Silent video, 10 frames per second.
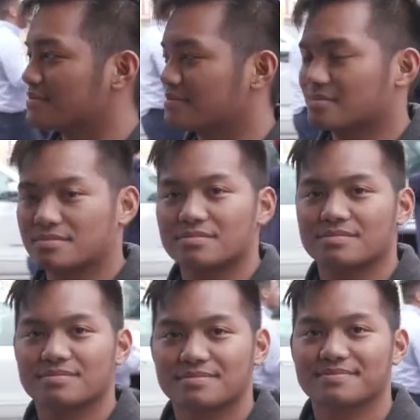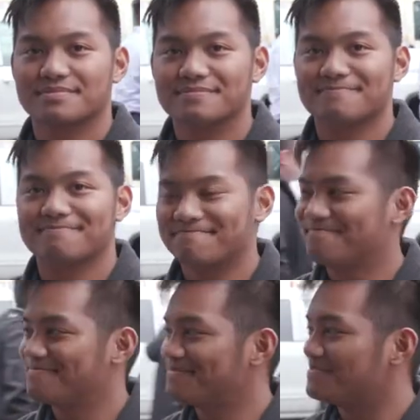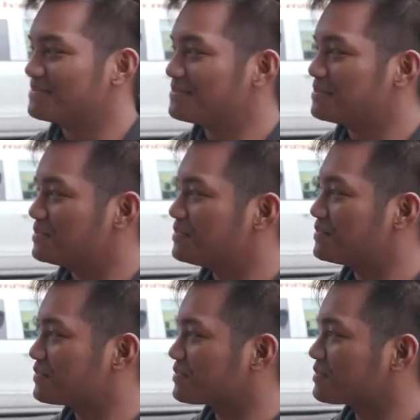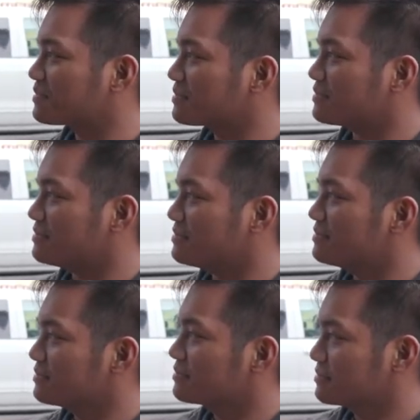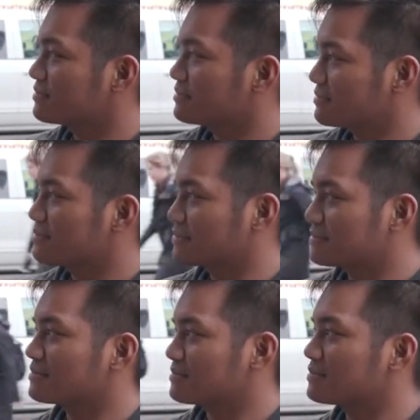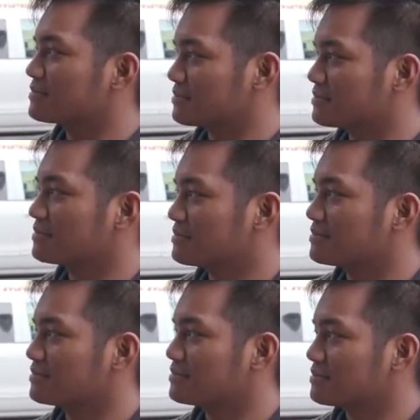This person isn't speaking.